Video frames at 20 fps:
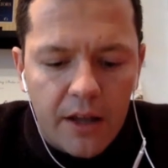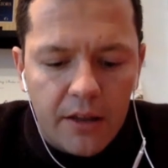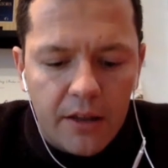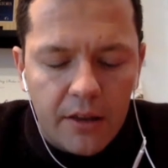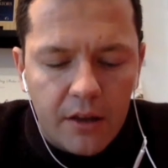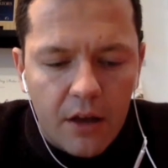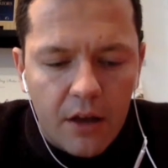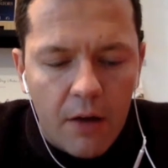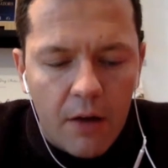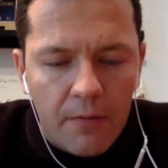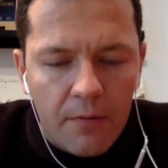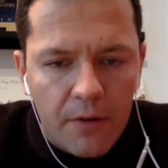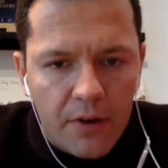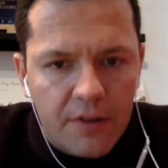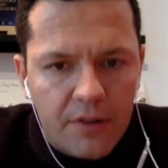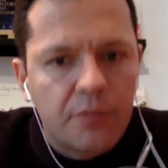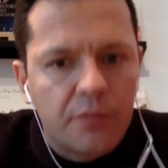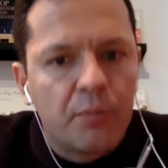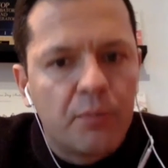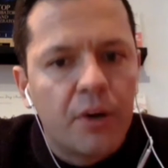conferences
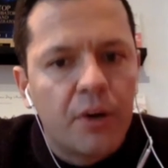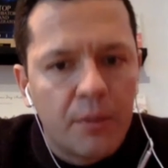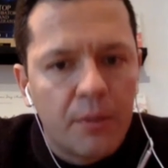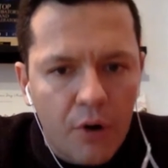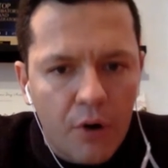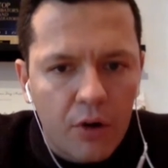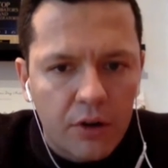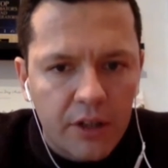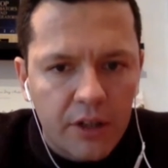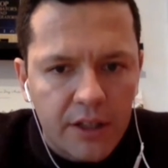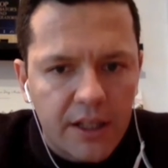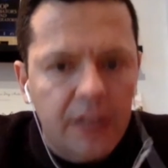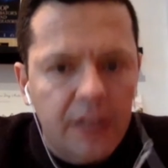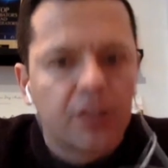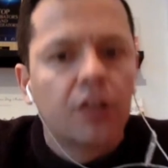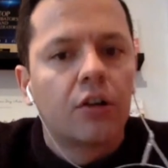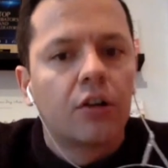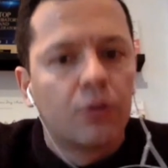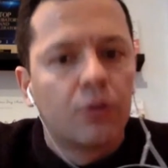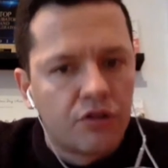pretty broadly. That
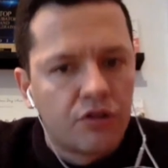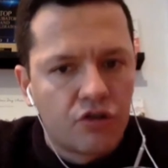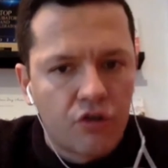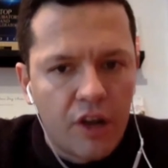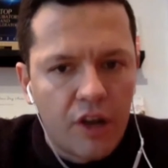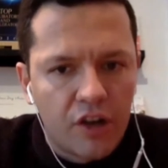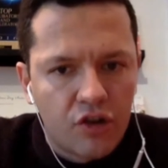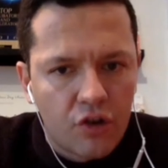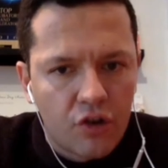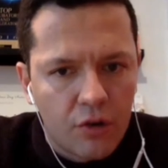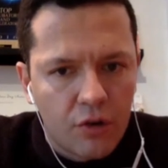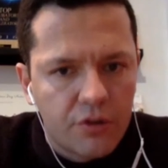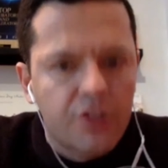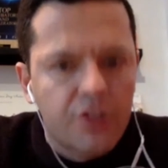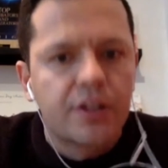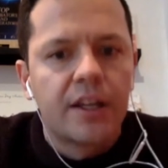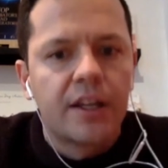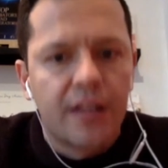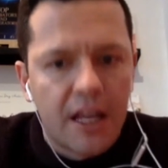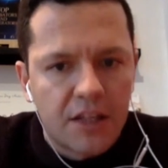includes trade shows
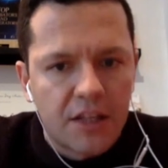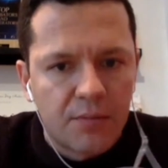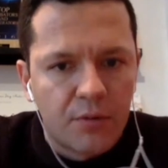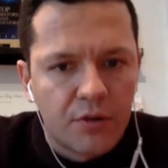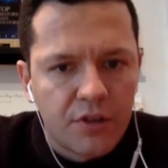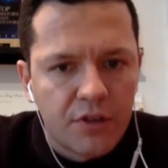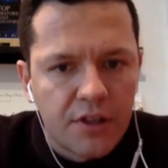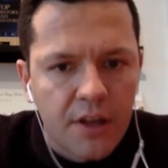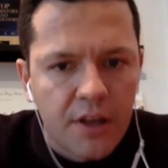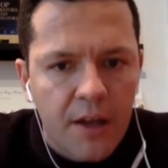and expos.